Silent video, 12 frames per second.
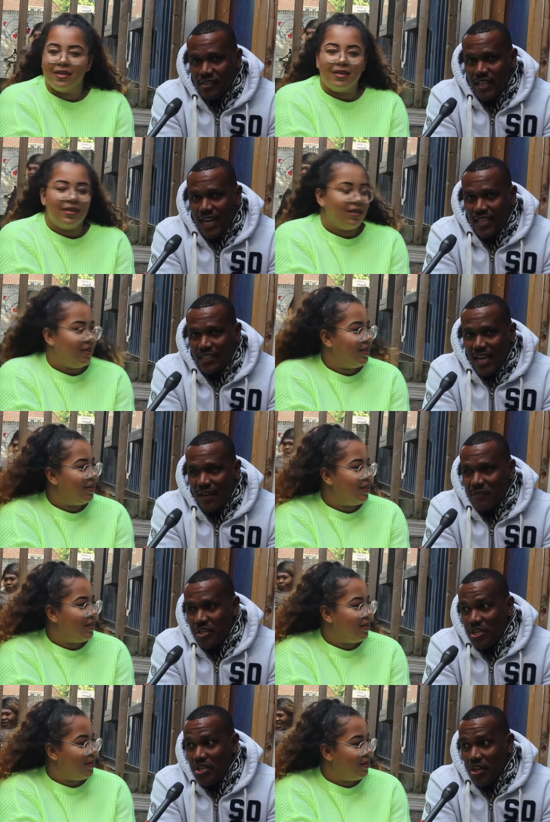Speaker 1: that
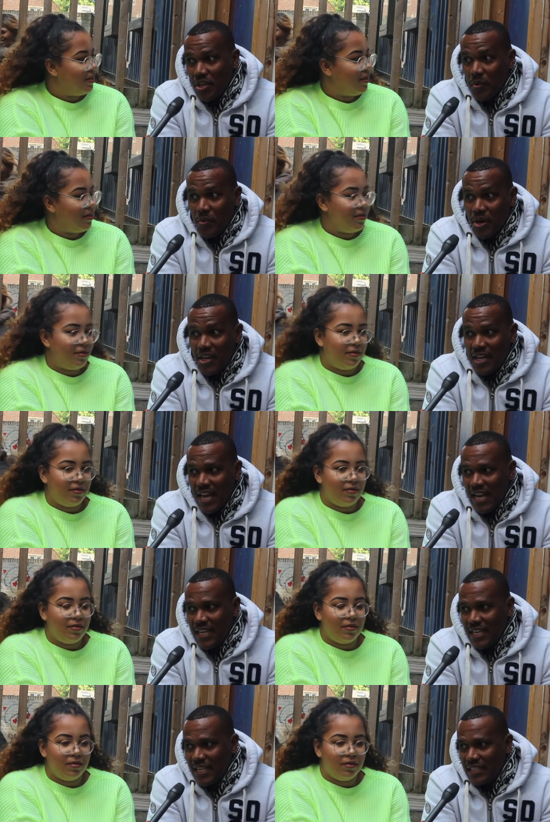having another one
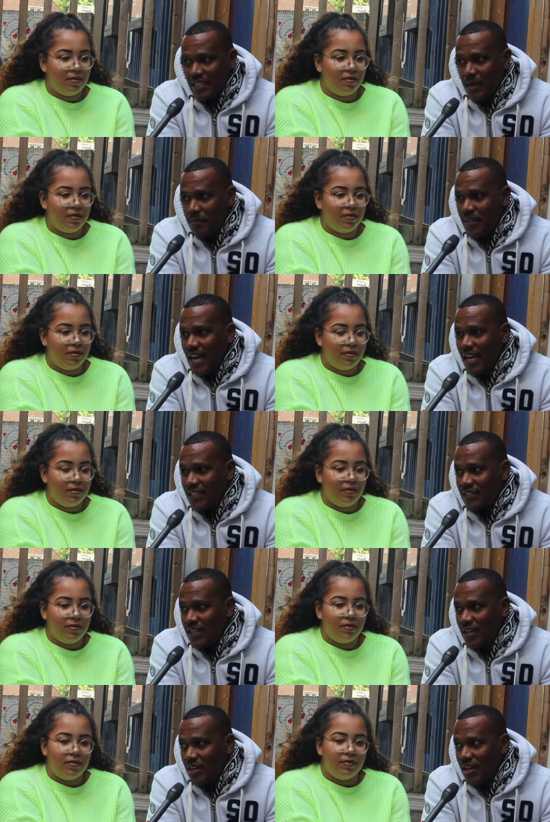like it and i'm not
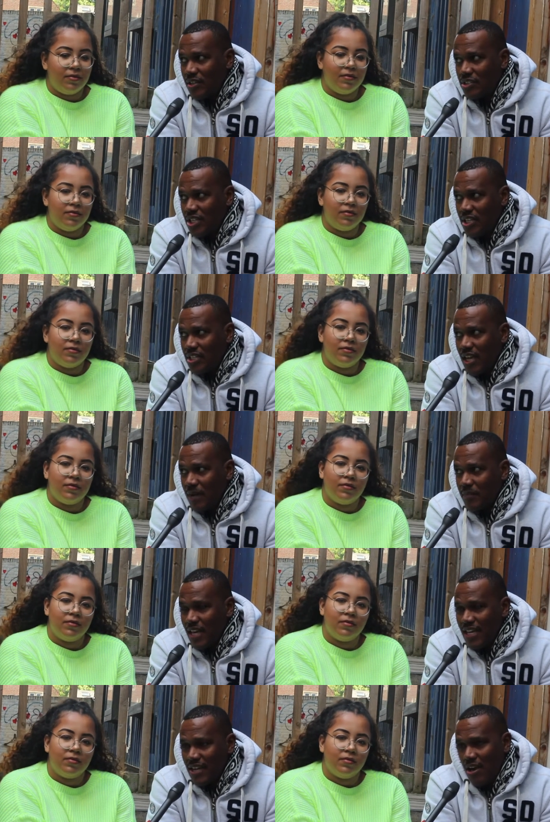a, a just
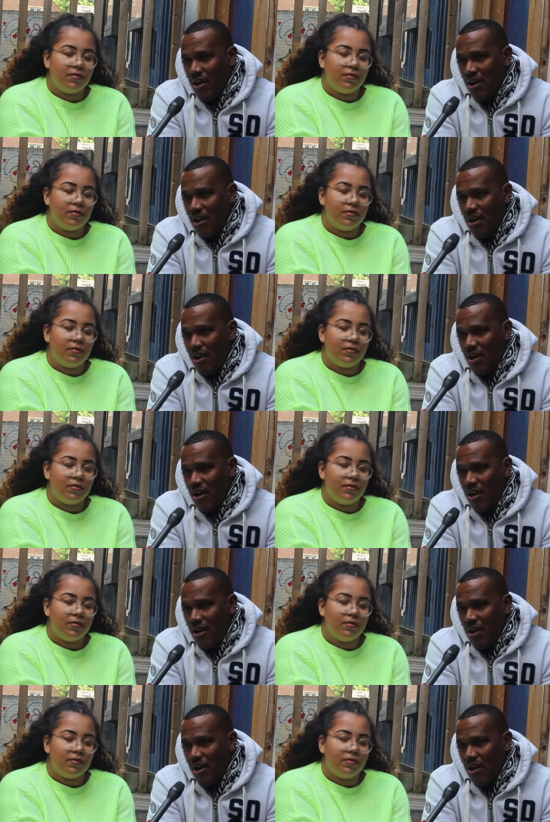i'm not an